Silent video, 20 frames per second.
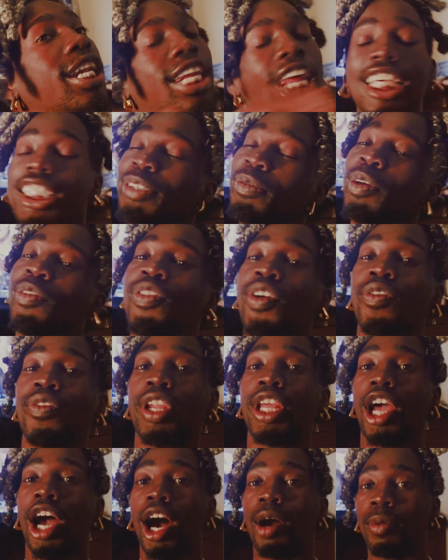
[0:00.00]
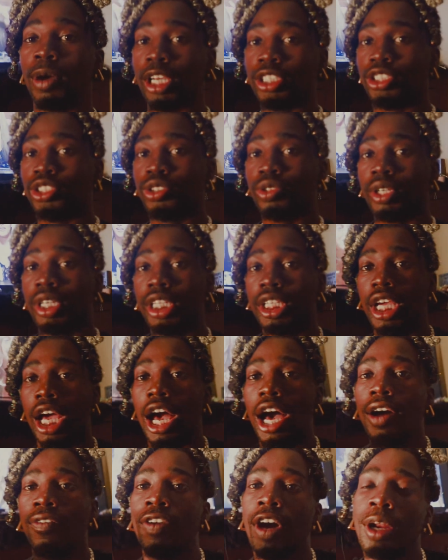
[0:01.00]
This is the motherfucking video. I hope y'all enjoyed it,
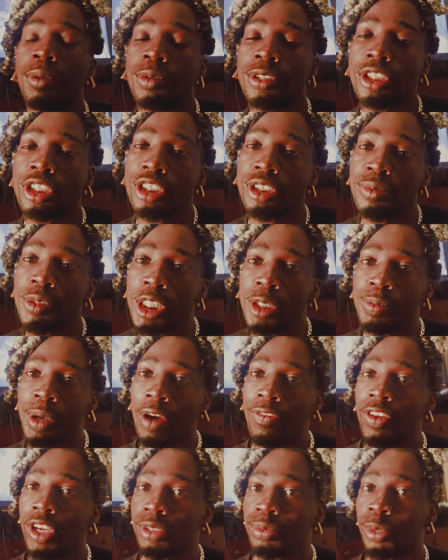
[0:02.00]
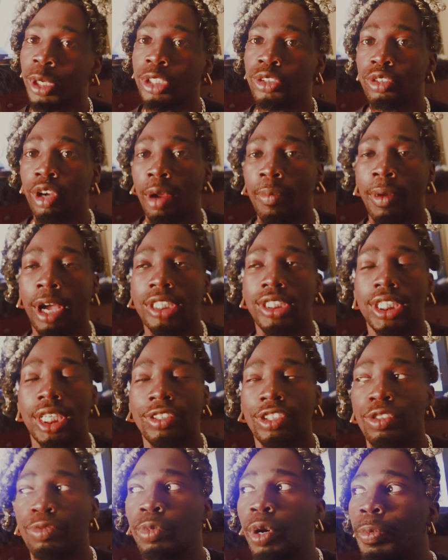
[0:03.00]
y'all. Follow my social media, my Facebook, my Instagram, my
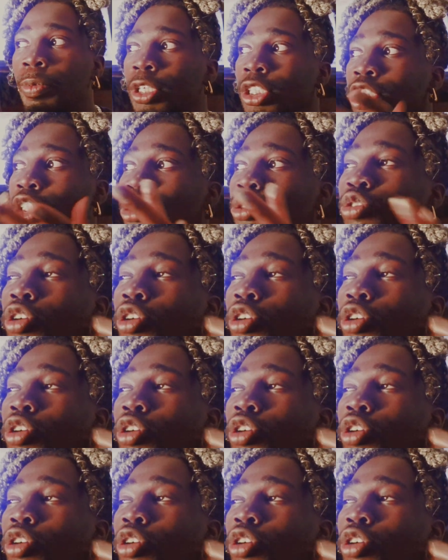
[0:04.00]
Snapchat for me just